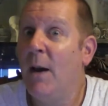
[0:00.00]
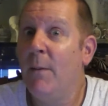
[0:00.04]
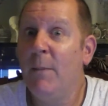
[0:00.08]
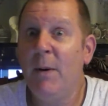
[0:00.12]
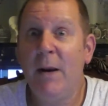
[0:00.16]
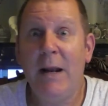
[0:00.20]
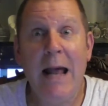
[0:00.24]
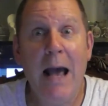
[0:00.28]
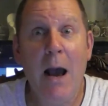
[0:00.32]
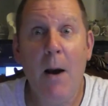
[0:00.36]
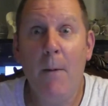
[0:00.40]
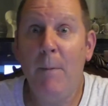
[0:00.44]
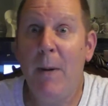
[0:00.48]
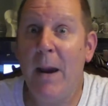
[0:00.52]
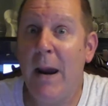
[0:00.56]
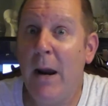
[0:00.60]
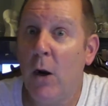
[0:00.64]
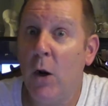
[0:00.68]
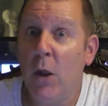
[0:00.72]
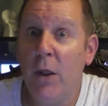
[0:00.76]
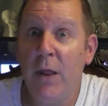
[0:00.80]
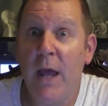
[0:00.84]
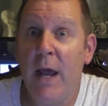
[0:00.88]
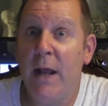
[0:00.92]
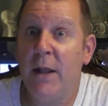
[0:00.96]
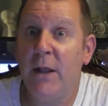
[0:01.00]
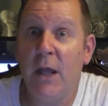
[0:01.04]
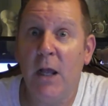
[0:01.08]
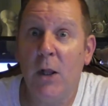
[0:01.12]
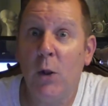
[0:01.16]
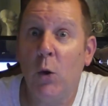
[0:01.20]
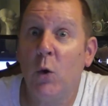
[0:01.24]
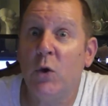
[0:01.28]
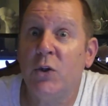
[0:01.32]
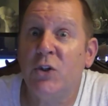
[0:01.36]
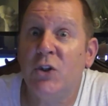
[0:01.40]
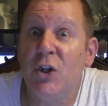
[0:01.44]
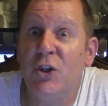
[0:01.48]
I mean, how bad are they? They
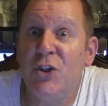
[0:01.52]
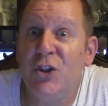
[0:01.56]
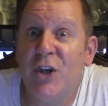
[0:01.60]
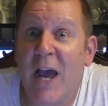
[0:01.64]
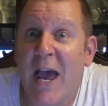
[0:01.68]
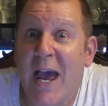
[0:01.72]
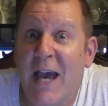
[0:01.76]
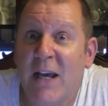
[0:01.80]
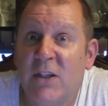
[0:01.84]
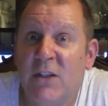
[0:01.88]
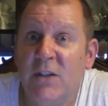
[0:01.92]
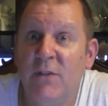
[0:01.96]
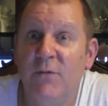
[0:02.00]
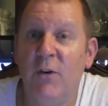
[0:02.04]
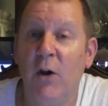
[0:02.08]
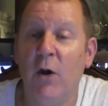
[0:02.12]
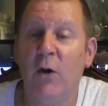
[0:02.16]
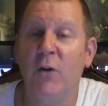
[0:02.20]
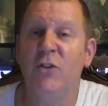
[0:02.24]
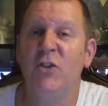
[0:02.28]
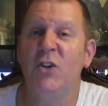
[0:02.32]
lost to Jacksonville.